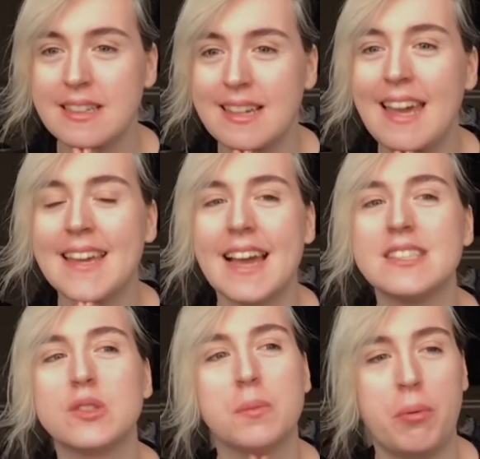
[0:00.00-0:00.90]
It gets
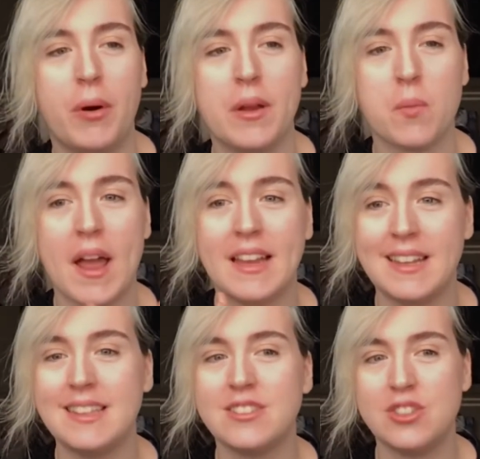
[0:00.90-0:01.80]
to a point where he
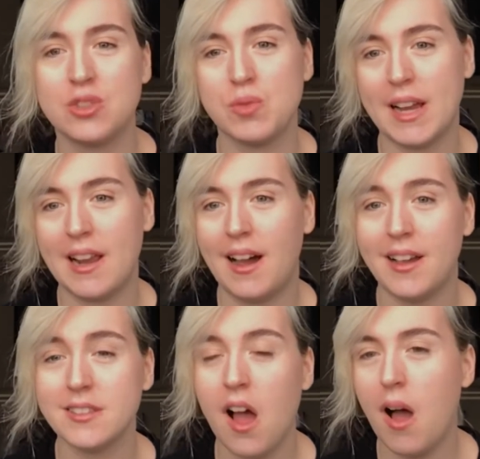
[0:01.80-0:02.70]
needs to just realise,
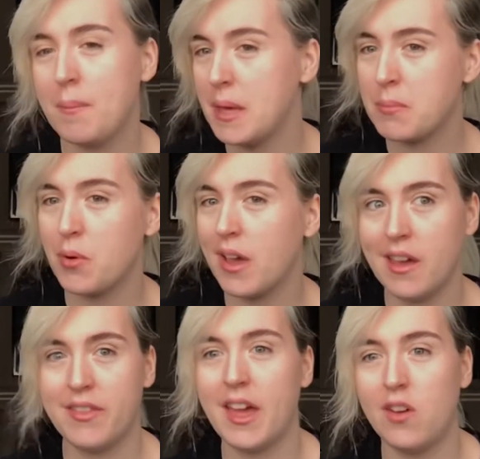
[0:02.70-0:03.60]
ah, people here,
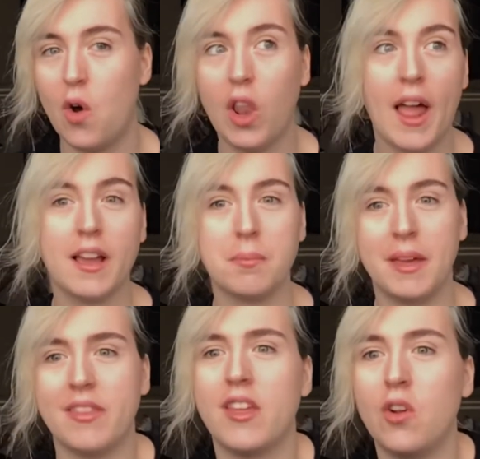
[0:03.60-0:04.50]
they're not like me,
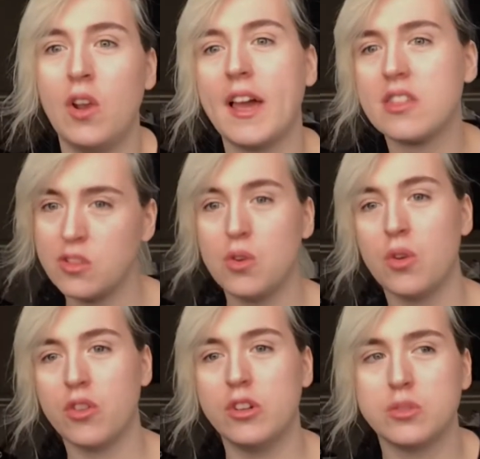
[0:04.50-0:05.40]
they're not like the
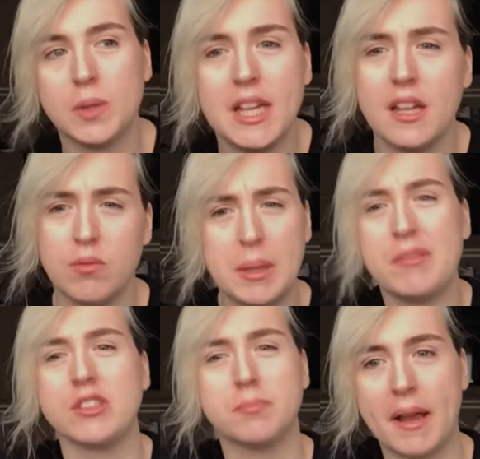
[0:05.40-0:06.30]
Northerners, we
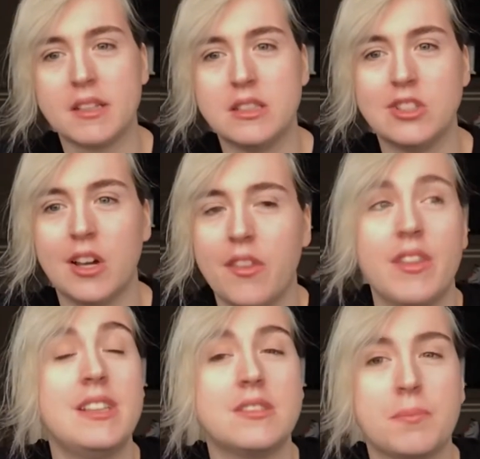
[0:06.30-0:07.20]
respect each other.
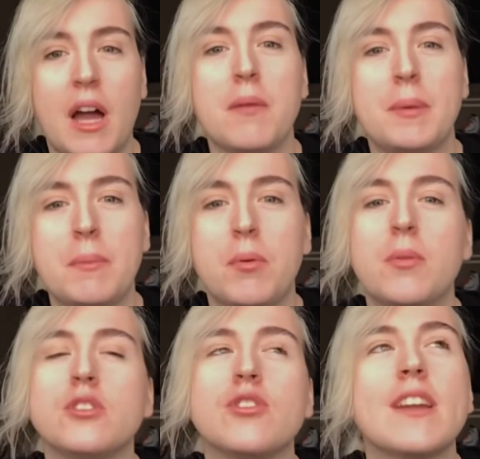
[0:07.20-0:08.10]
These people will
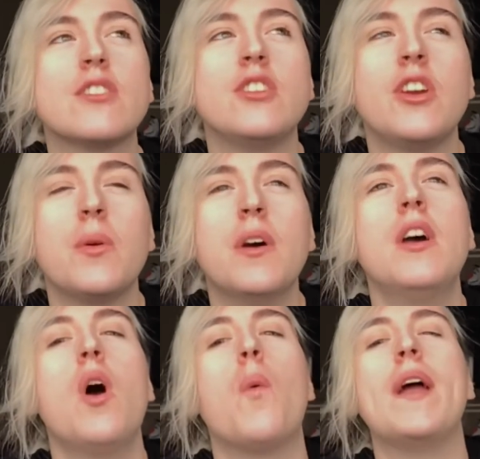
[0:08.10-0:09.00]
tread on you
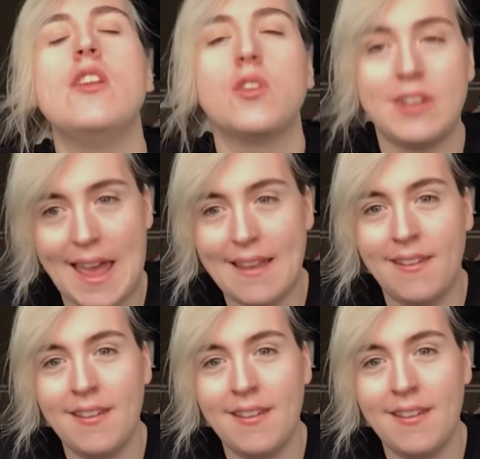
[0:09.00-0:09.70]
when you're dead.